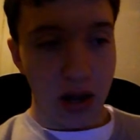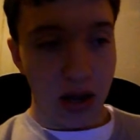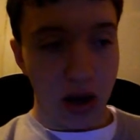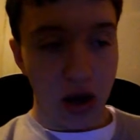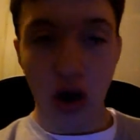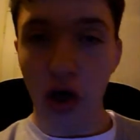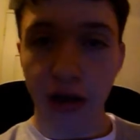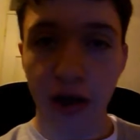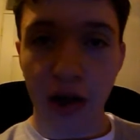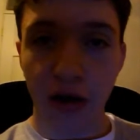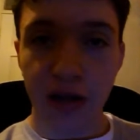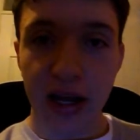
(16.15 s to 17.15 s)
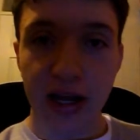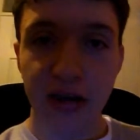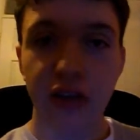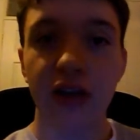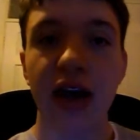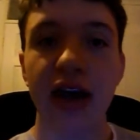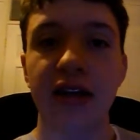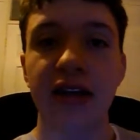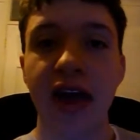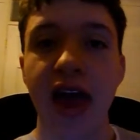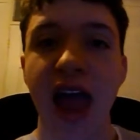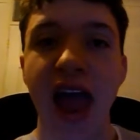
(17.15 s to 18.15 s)
Nothing on the internet
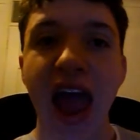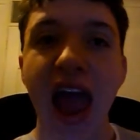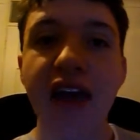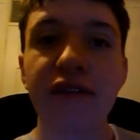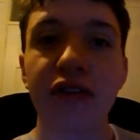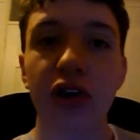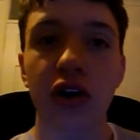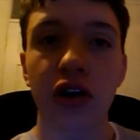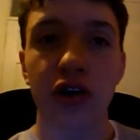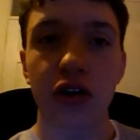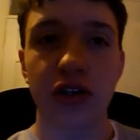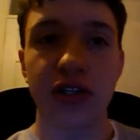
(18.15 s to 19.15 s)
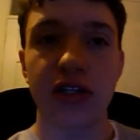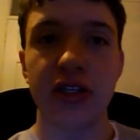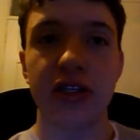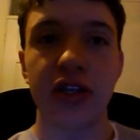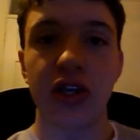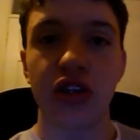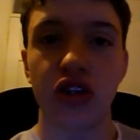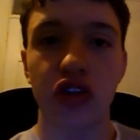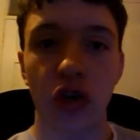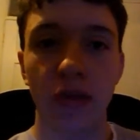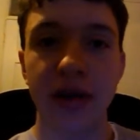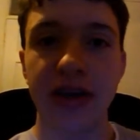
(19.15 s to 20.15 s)
ever causes
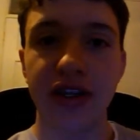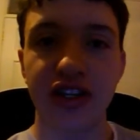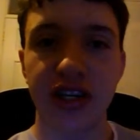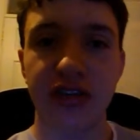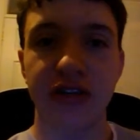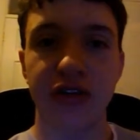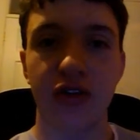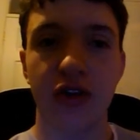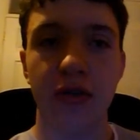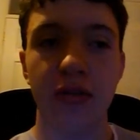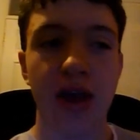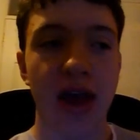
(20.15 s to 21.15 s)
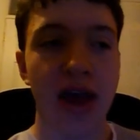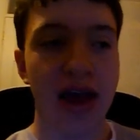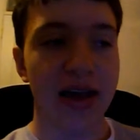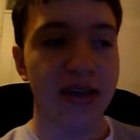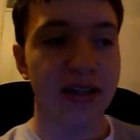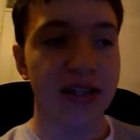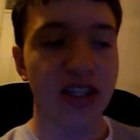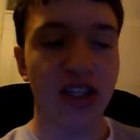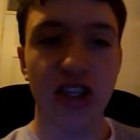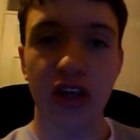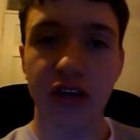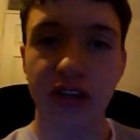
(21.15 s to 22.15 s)
so big a shitstorm as
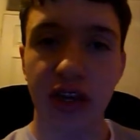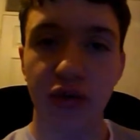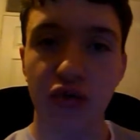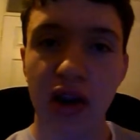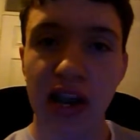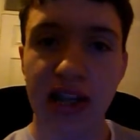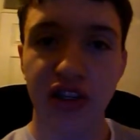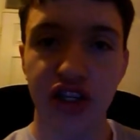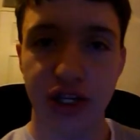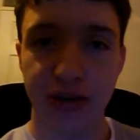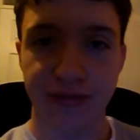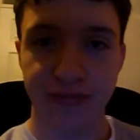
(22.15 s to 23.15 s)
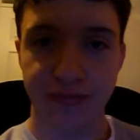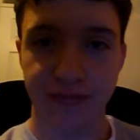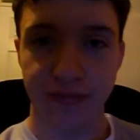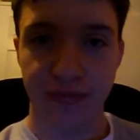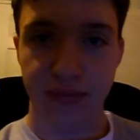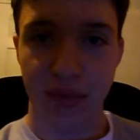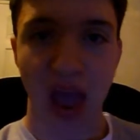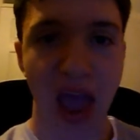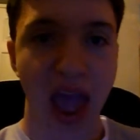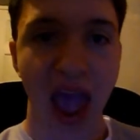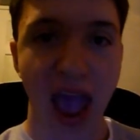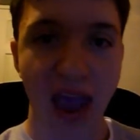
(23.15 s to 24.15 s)
discussing religion.
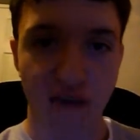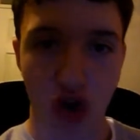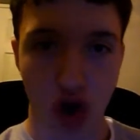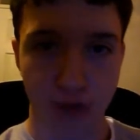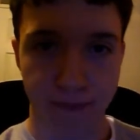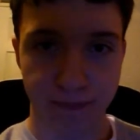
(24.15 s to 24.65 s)
Ever.